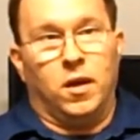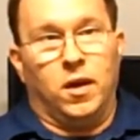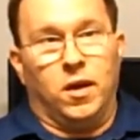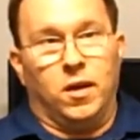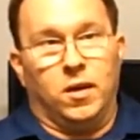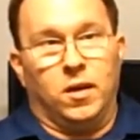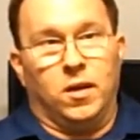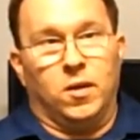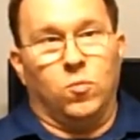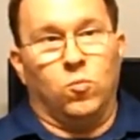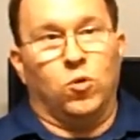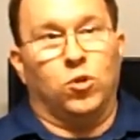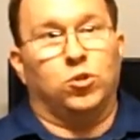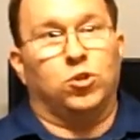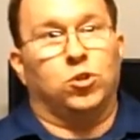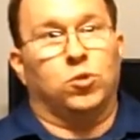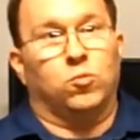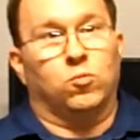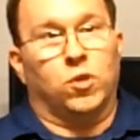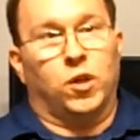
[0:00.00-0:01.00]
and then once
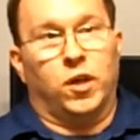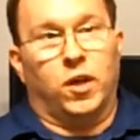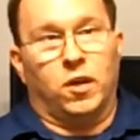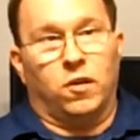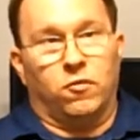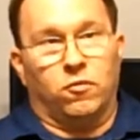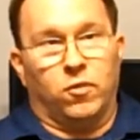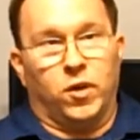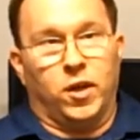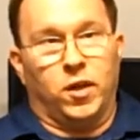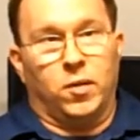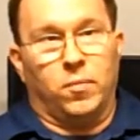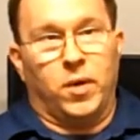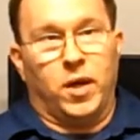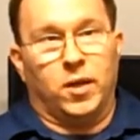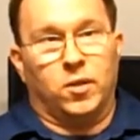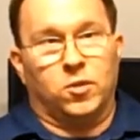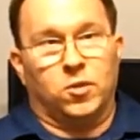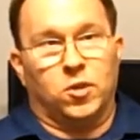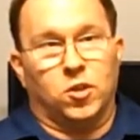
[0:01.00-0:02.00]
you run out of random
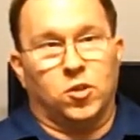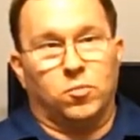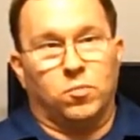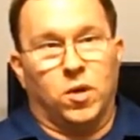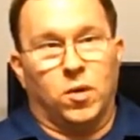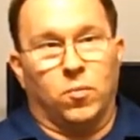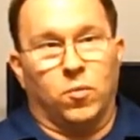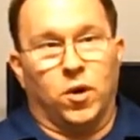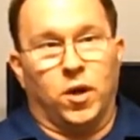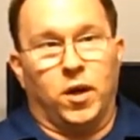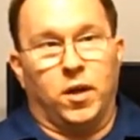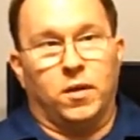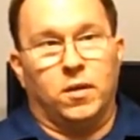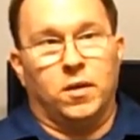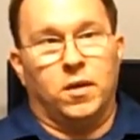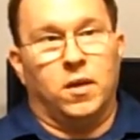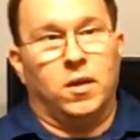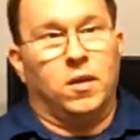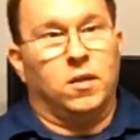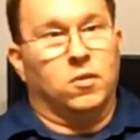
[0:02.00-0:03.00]
access memory,
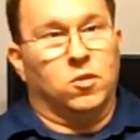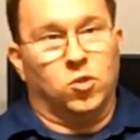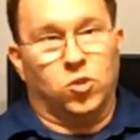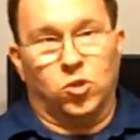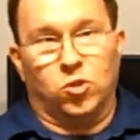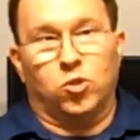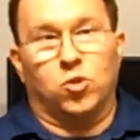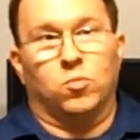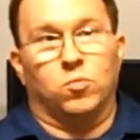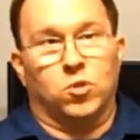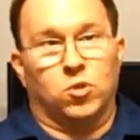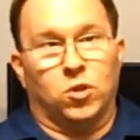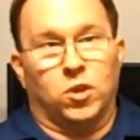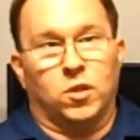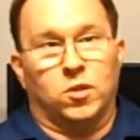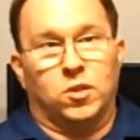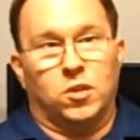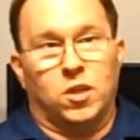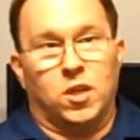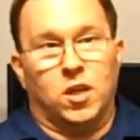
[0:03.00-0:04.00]
the system's on
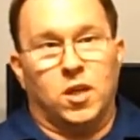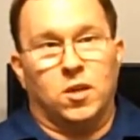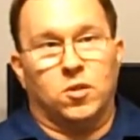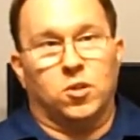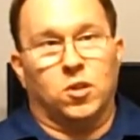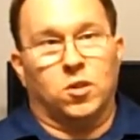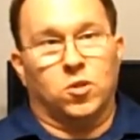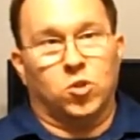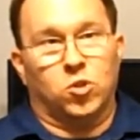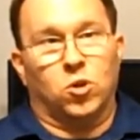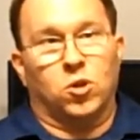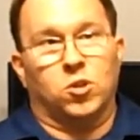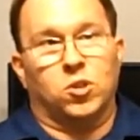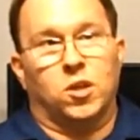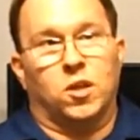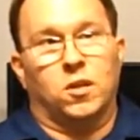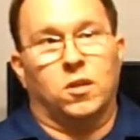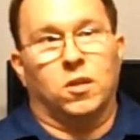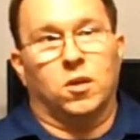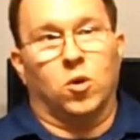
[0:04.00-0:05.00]
its knees and it starts
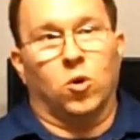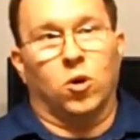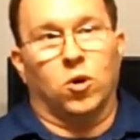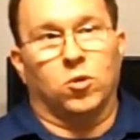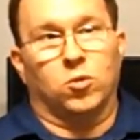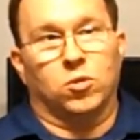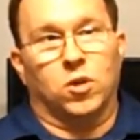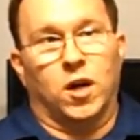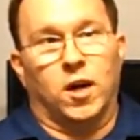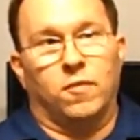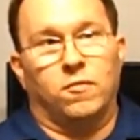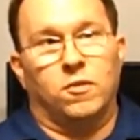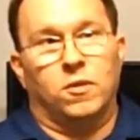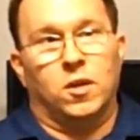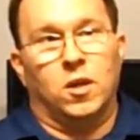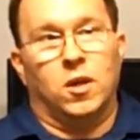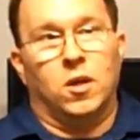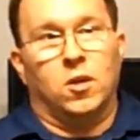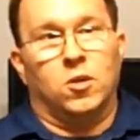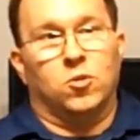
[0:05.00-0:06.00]
hitting the hard drive.
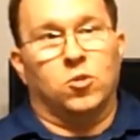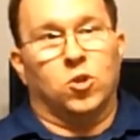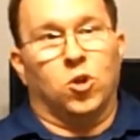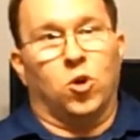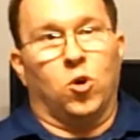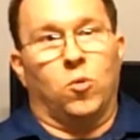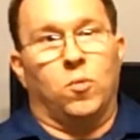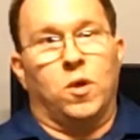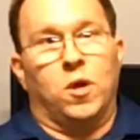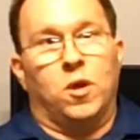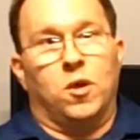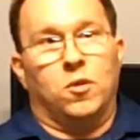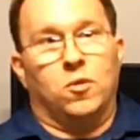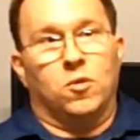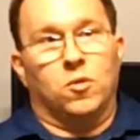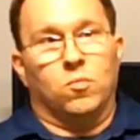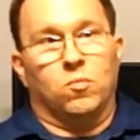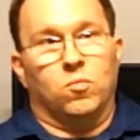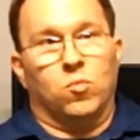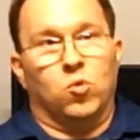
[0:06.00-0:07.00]
So,
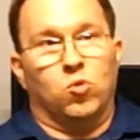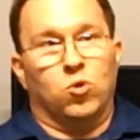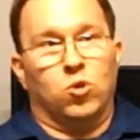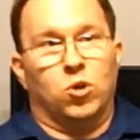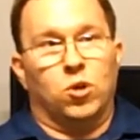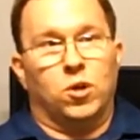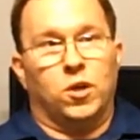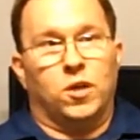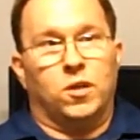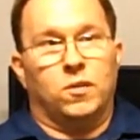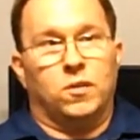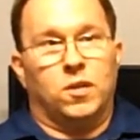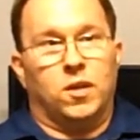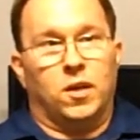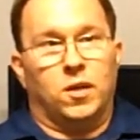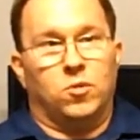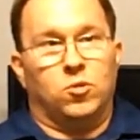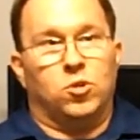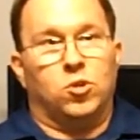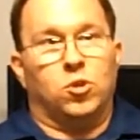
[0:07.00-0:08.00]
the more
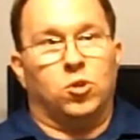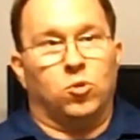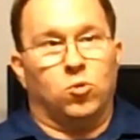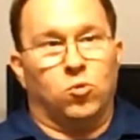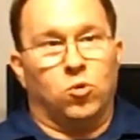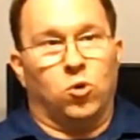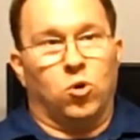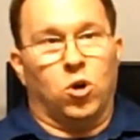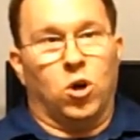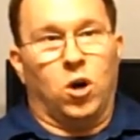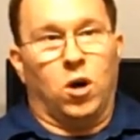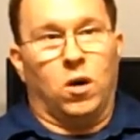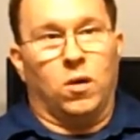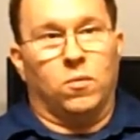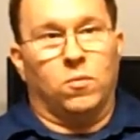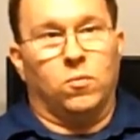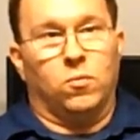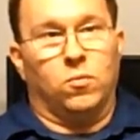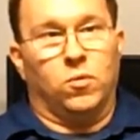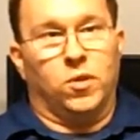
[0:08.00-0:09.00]
intense you are
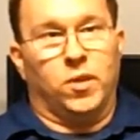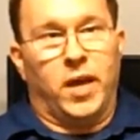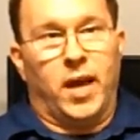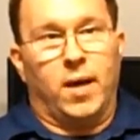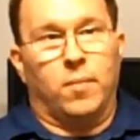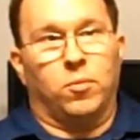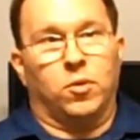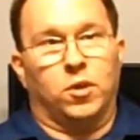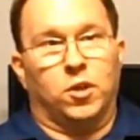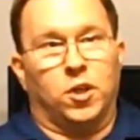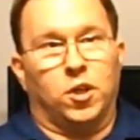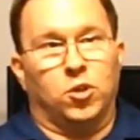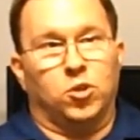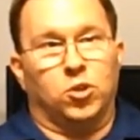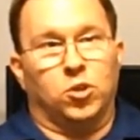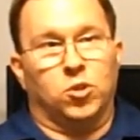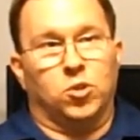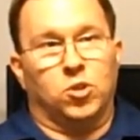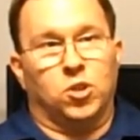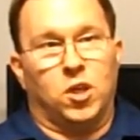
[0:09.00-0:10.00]
with
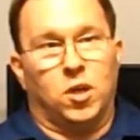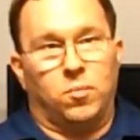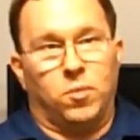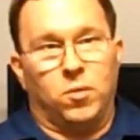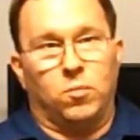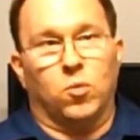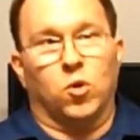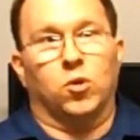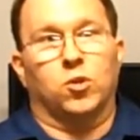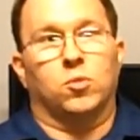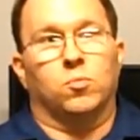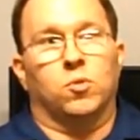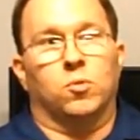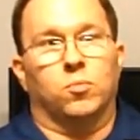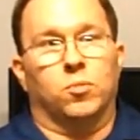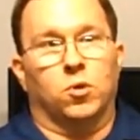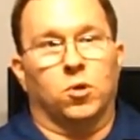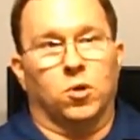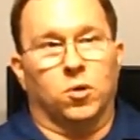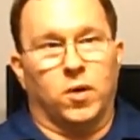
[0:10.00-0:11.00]
applications, keeping multiple
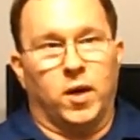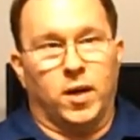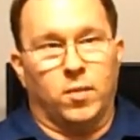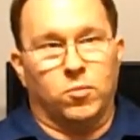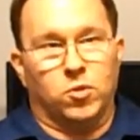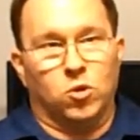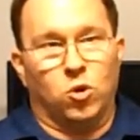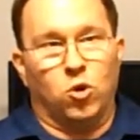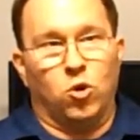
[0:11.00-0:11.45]
programs